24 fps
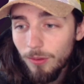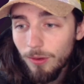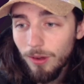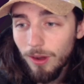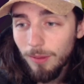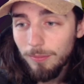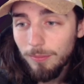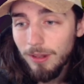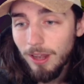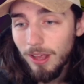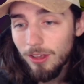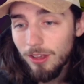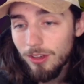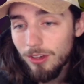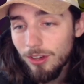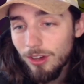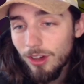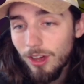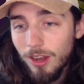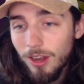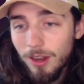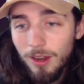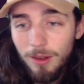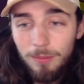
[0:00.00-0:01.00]
I mean, I
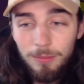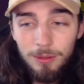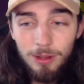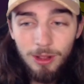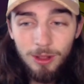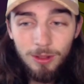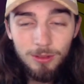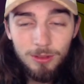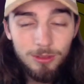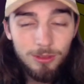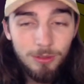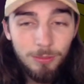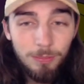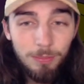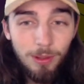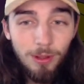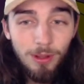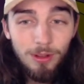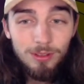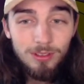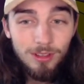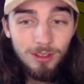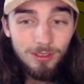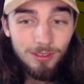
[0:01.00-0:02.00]
could, and the
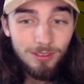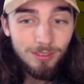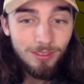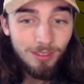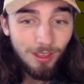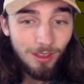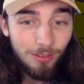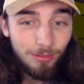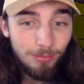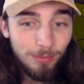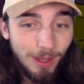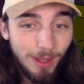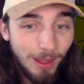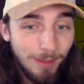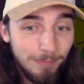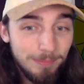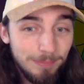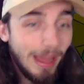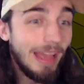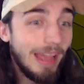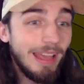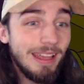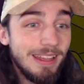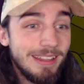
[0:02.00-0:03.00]
bulk doesn't save me. I'm
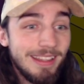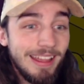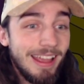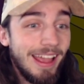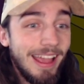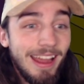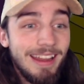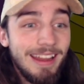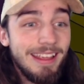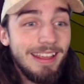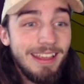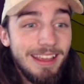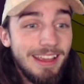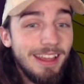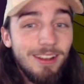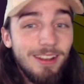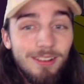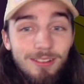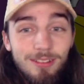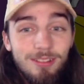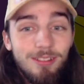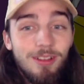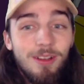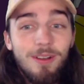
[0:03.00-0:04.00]
dying to any hit.
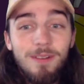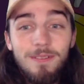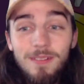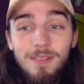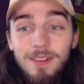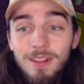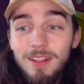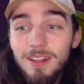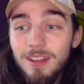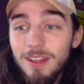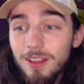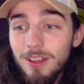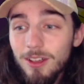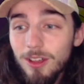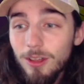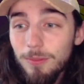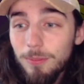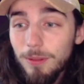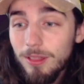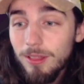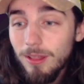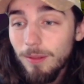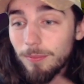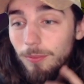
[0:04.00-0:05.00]
So could
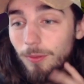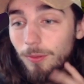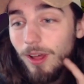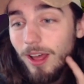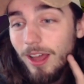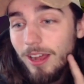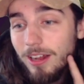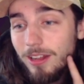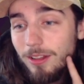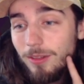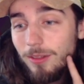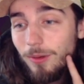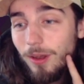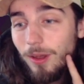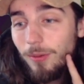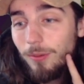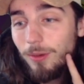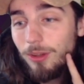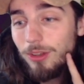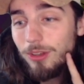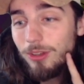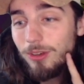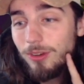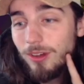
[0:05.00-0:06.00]
be something. Well, actually, what I
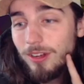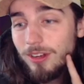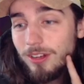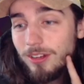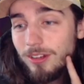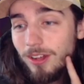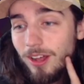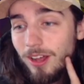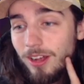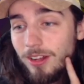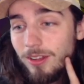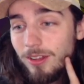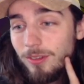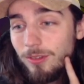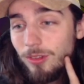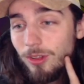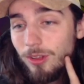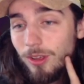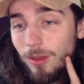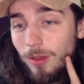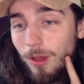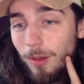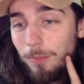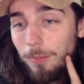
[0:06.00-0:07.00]
will do, actually
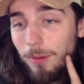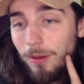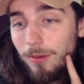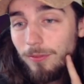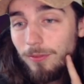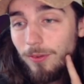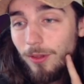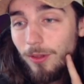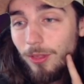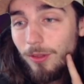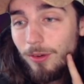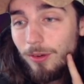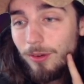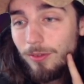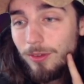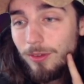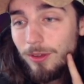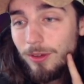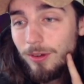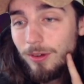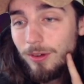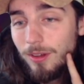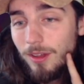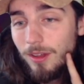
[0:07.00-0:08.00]
looking upon further
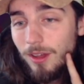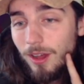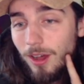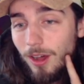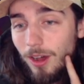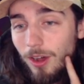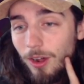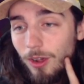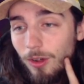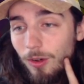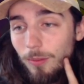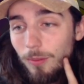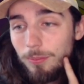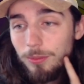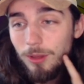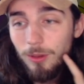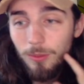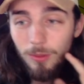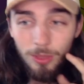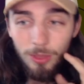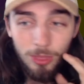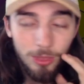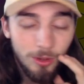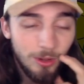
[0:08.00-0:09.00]
review, I'll go up
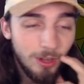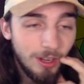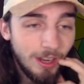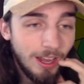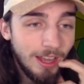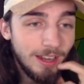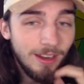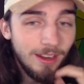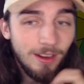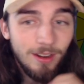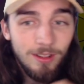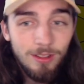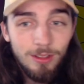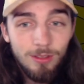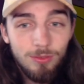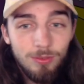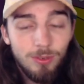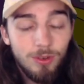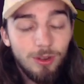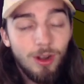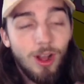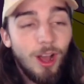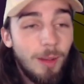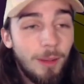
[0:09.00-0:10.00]
to 139 there, at least
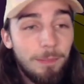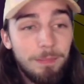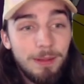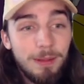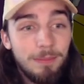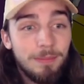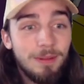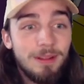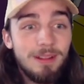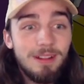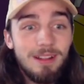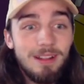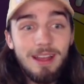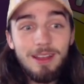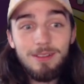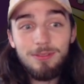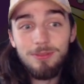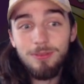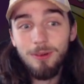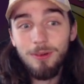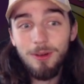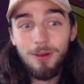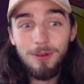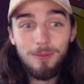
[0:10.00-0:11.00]
for optimal
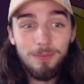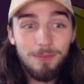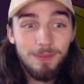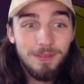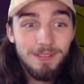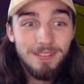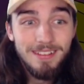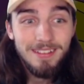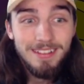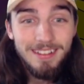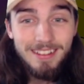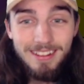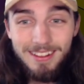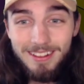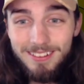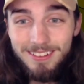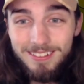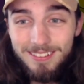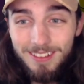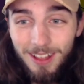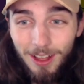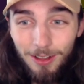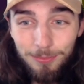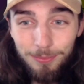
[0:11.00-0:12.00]
life orb
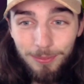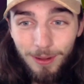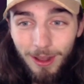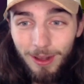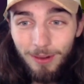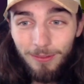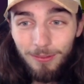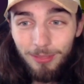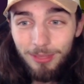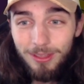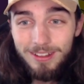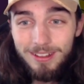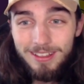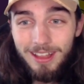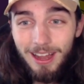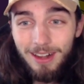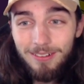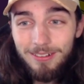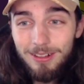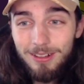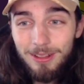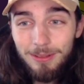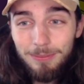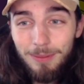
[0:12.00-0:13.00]
stuff. But I don't think
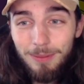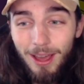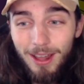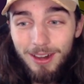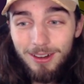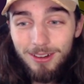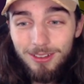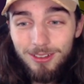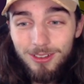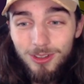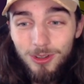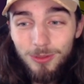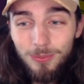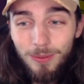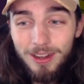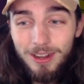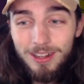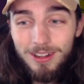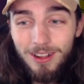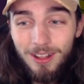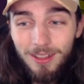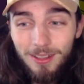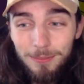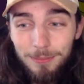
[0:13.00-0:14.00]
that really matters too
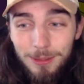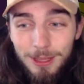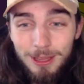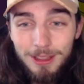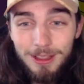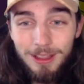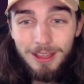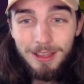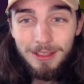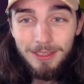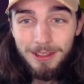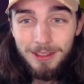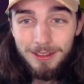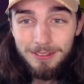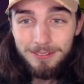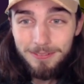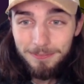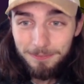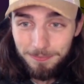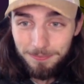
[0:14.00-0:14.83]
much on a piece like this.